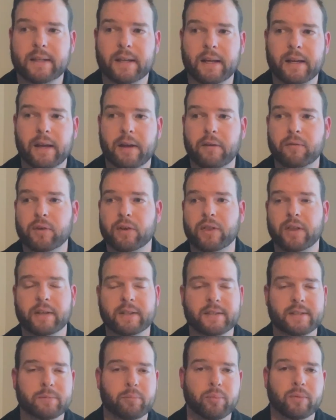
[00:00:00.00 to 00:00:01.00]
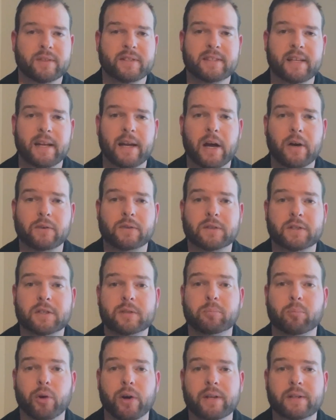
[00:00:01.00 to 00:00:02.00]
Everything's set out in
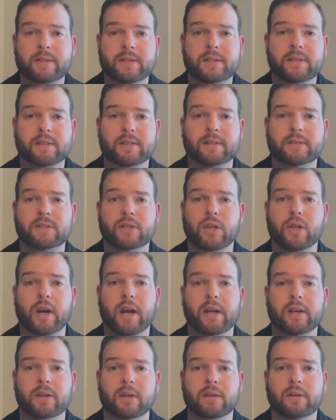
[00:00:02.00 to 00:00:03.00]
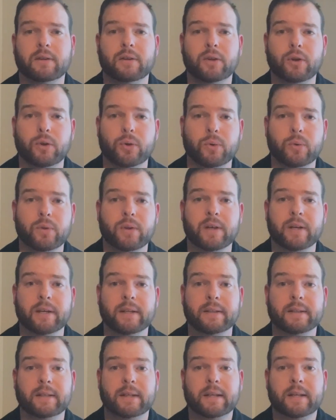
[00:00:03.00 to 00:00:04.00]
sprints so that I knew that